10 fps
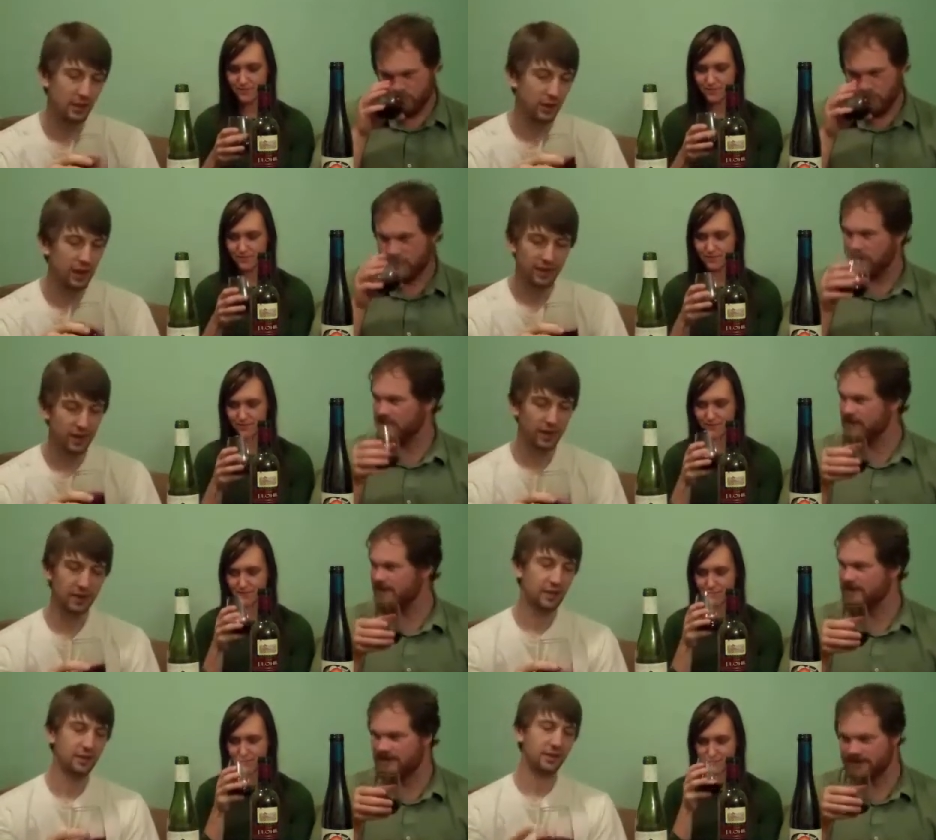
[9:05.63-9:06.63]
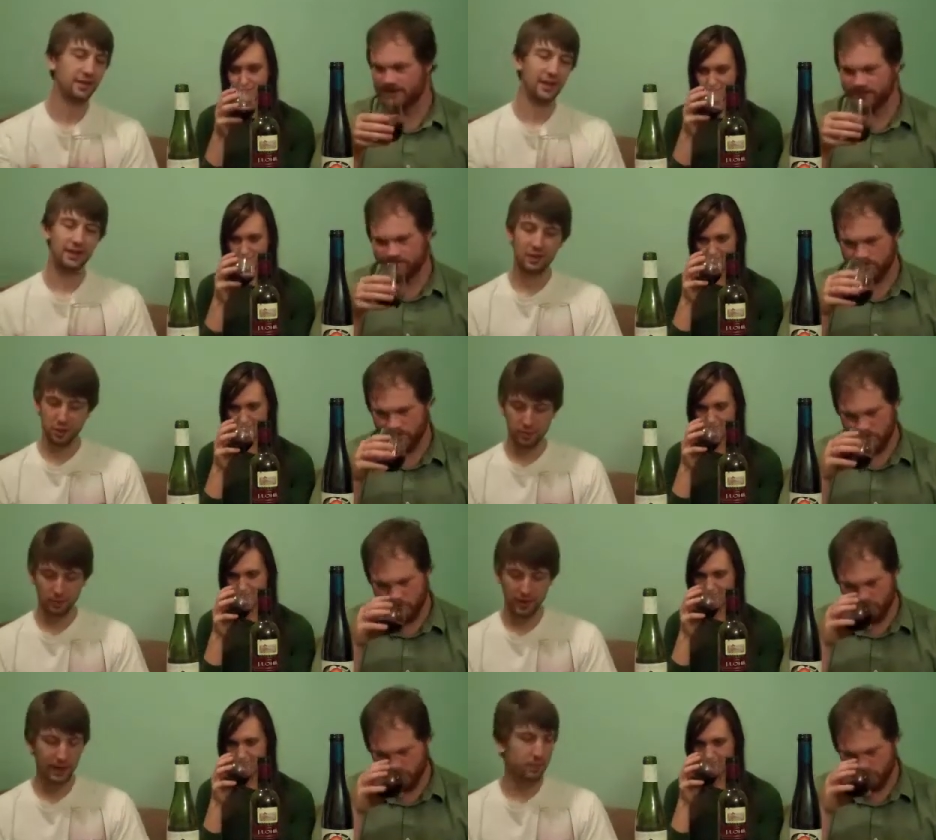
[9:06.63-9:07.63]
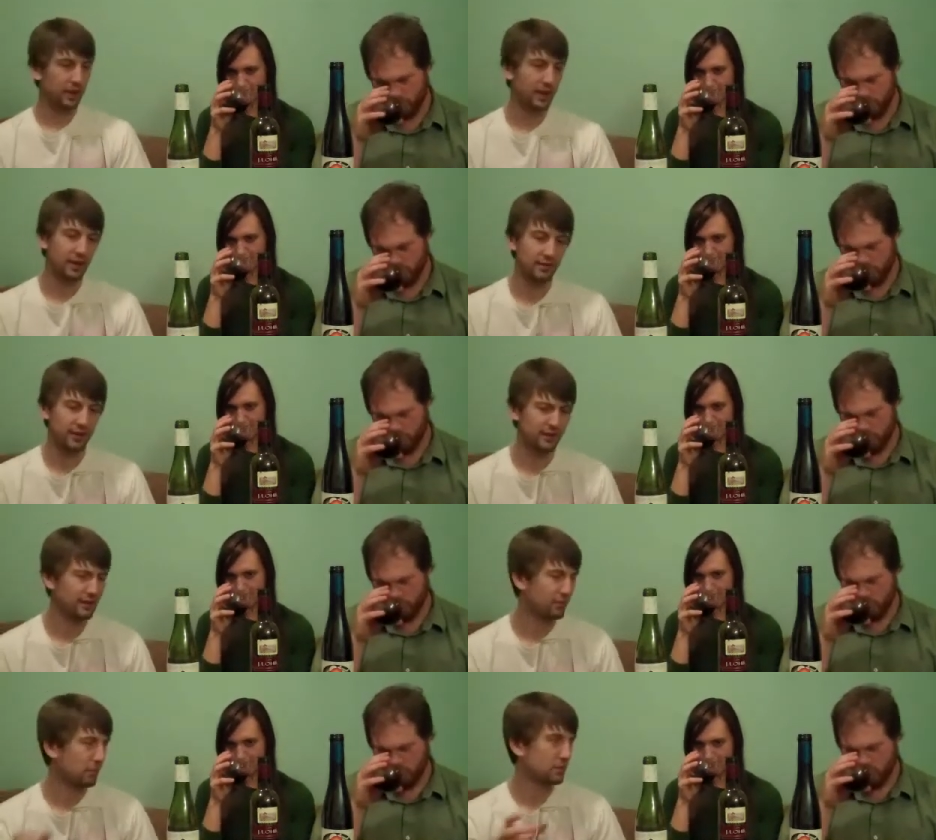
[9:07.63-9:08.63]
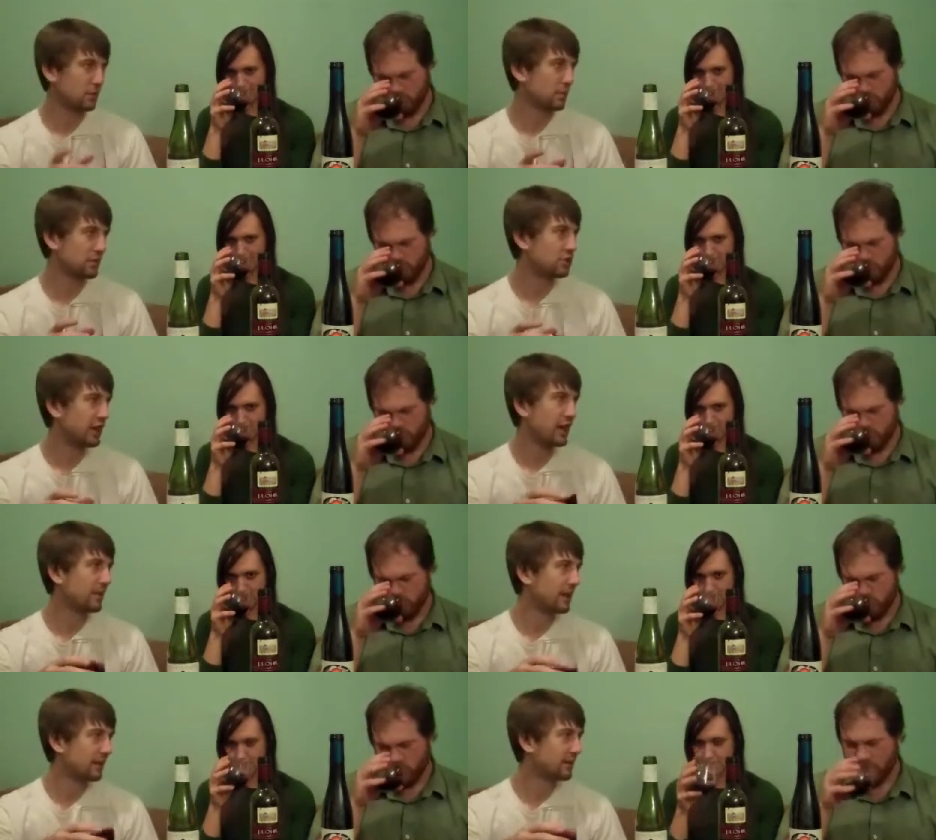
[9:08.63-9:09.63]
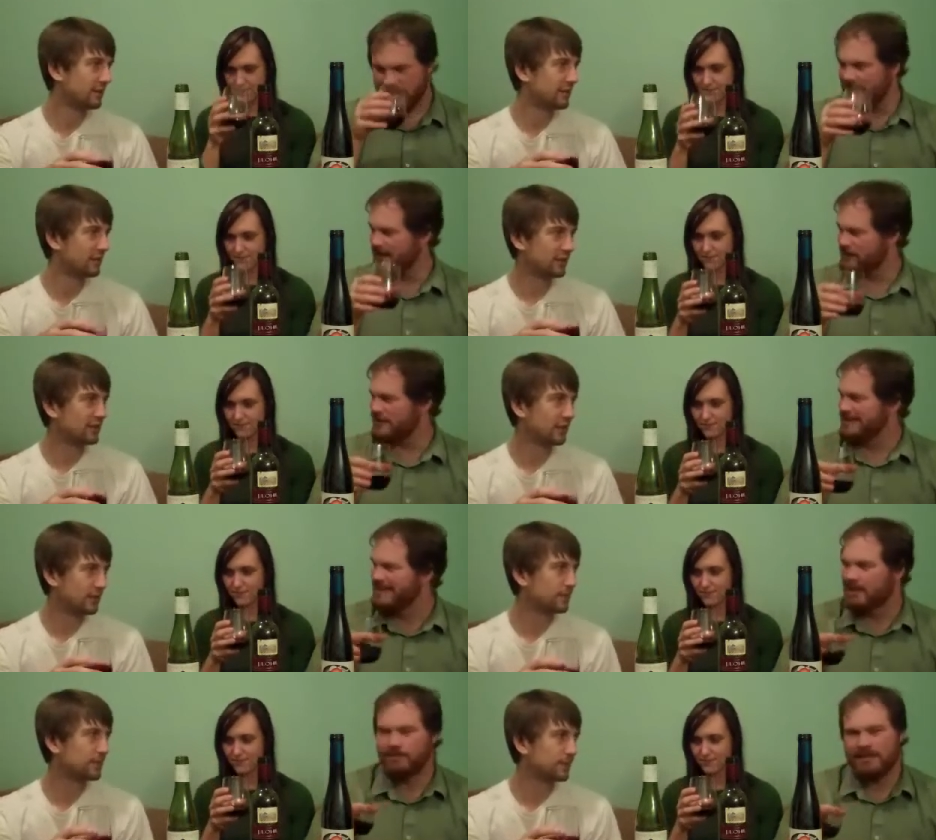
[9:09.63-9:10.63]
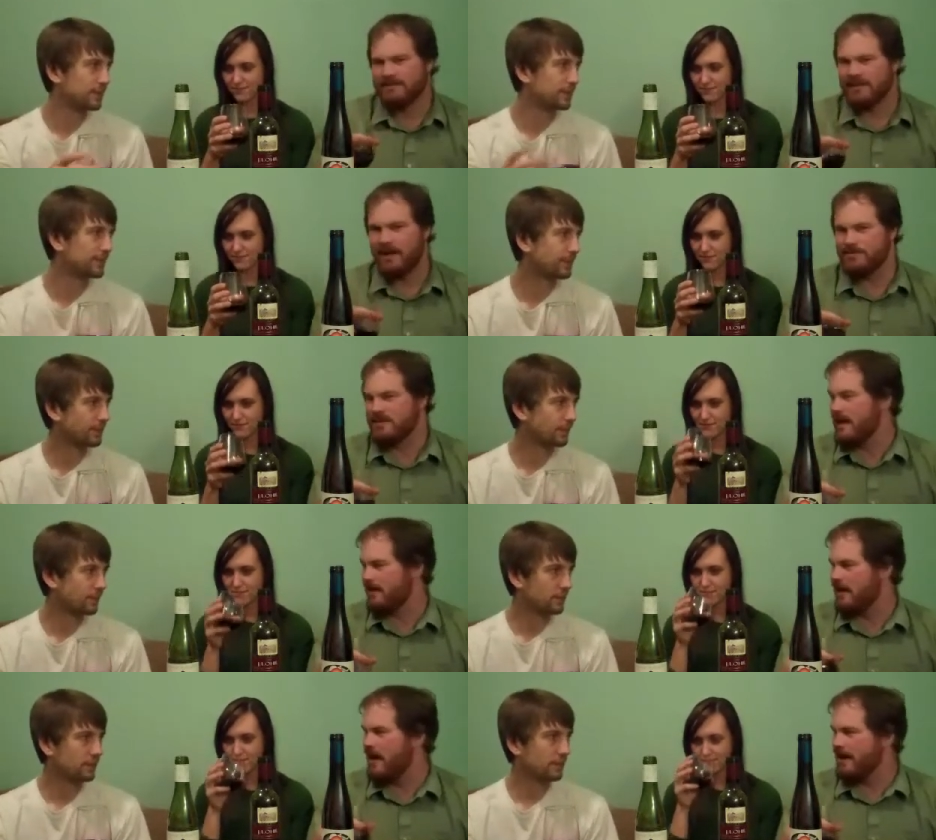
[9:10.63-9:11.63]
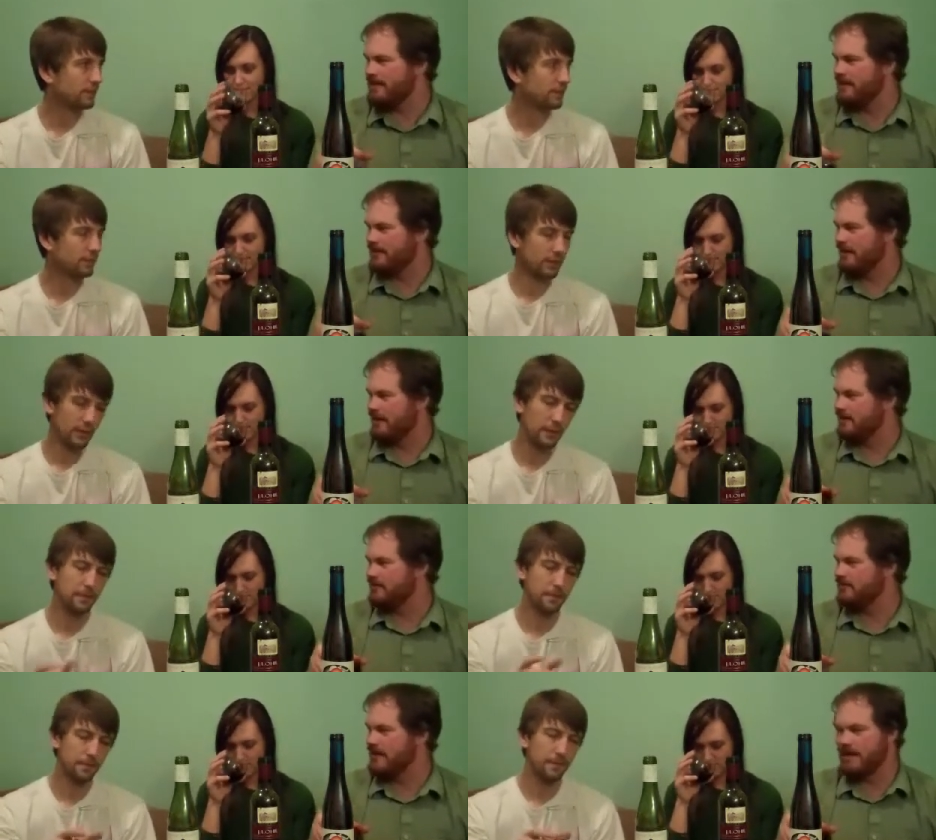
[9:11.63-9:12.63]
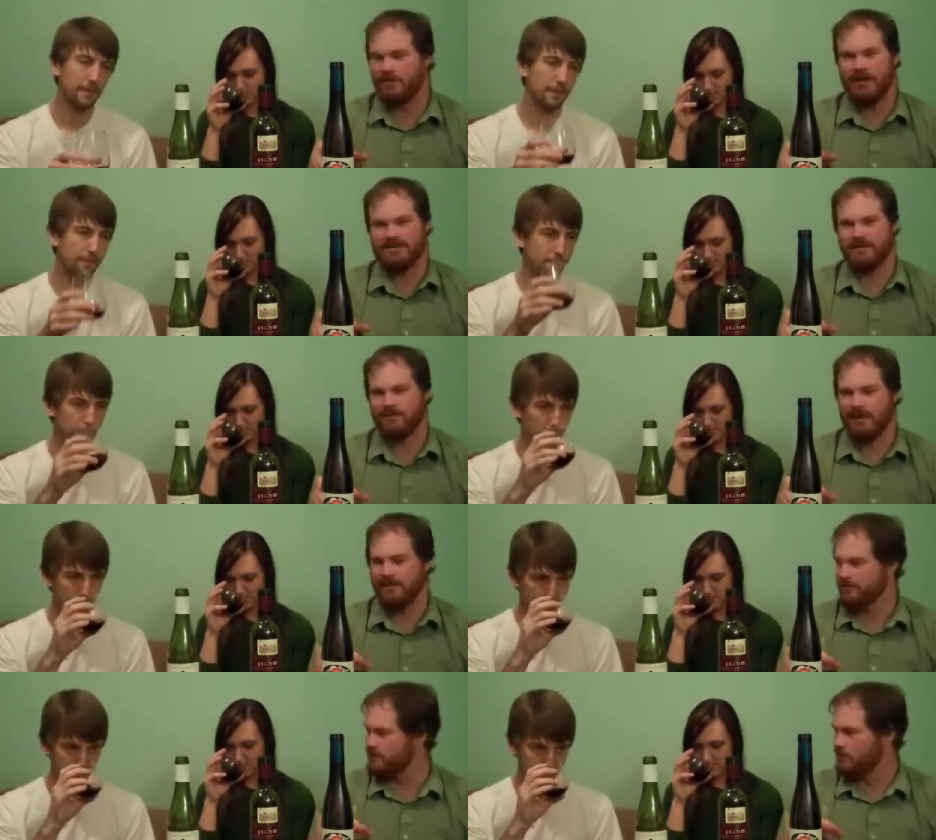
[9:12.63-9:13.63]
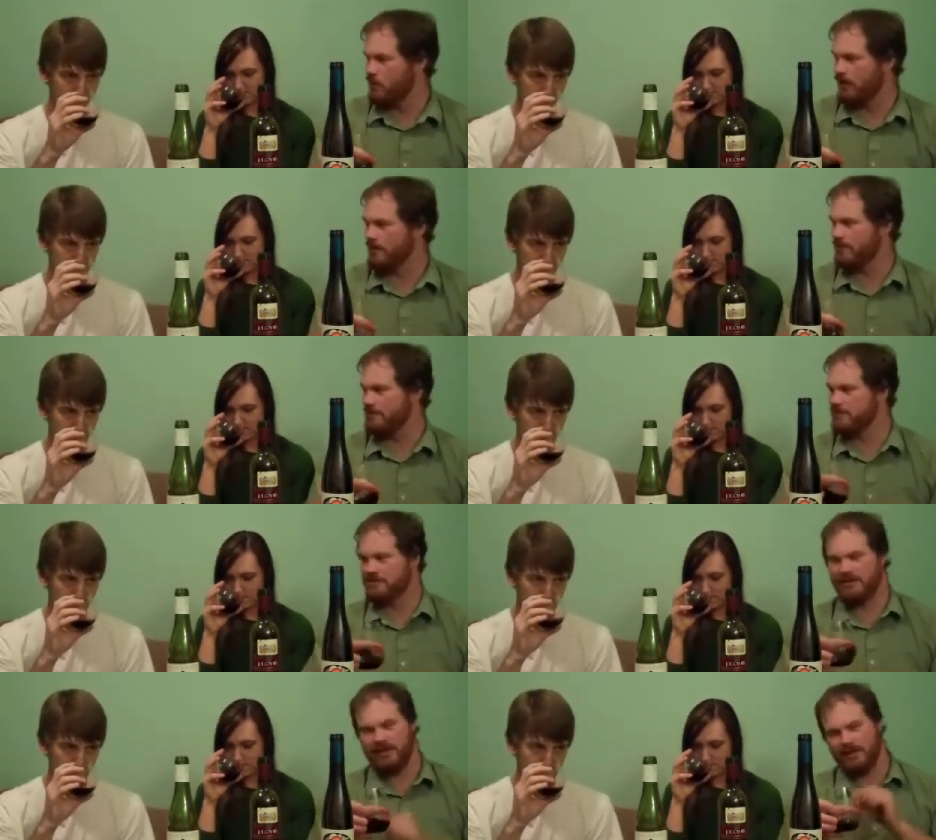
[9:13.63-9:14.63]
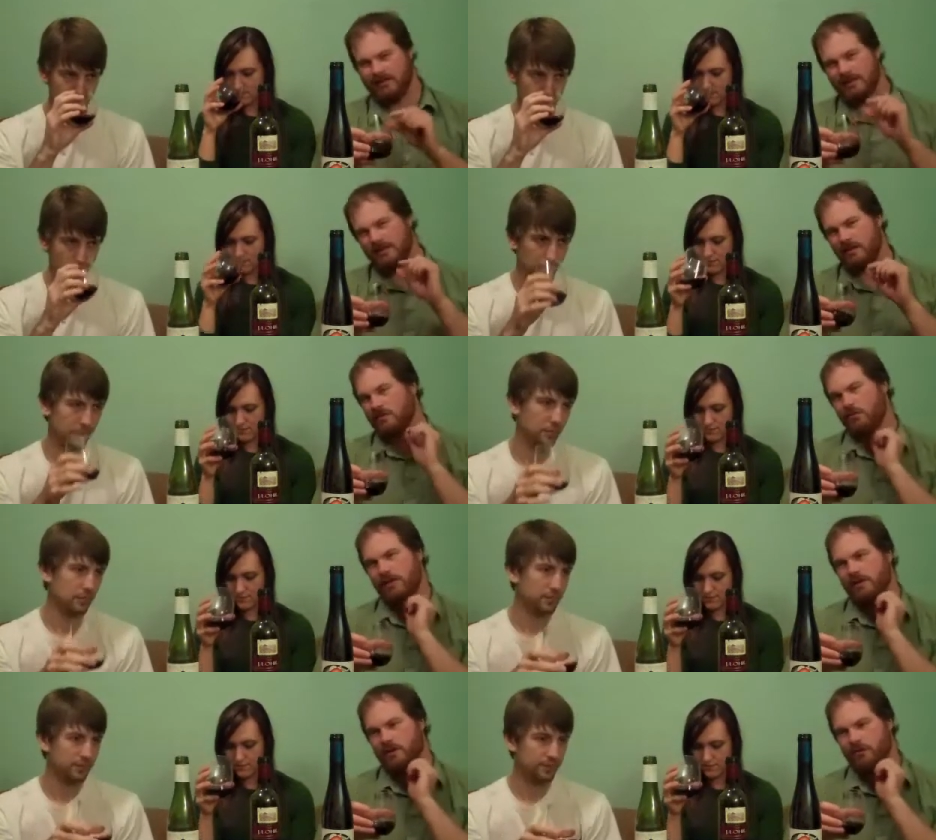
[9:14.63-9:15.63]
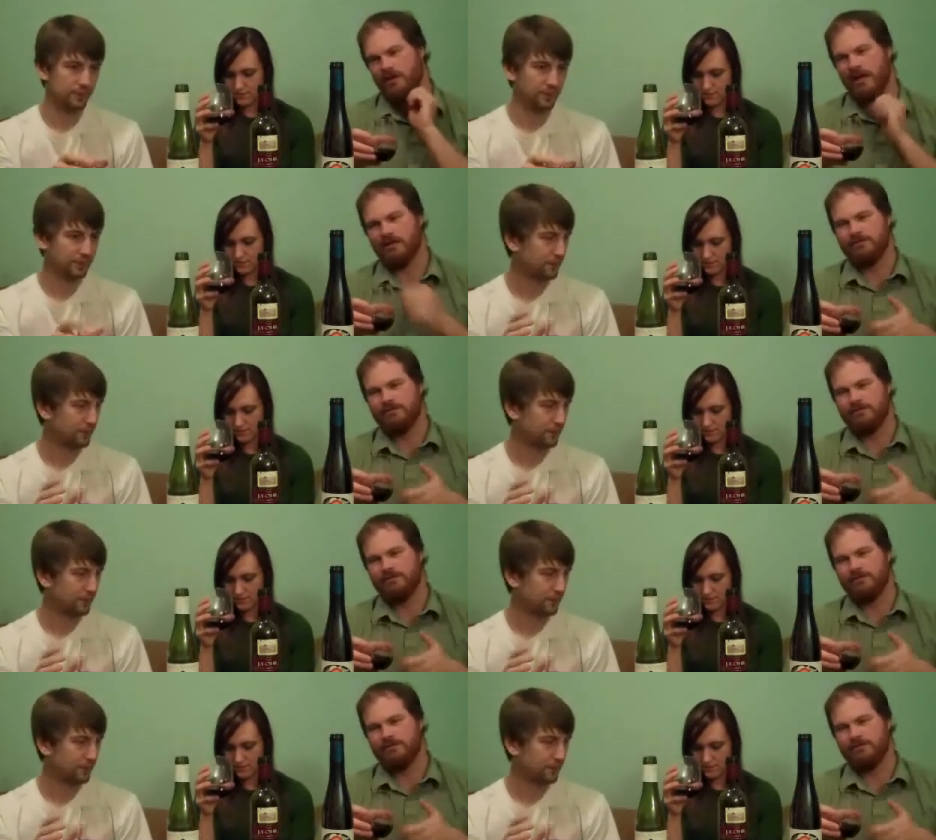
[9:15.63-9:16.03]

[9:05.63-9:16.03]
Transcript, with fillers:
Speaker 1: so heavy on it, mm. though. It's like super blackberry, almost, almost jammy. Yeah, just a
Speaker 2: little bit of stems, not a lot. I think a lot of Cabernets I'll find some more in, but there's just a little, little green note kind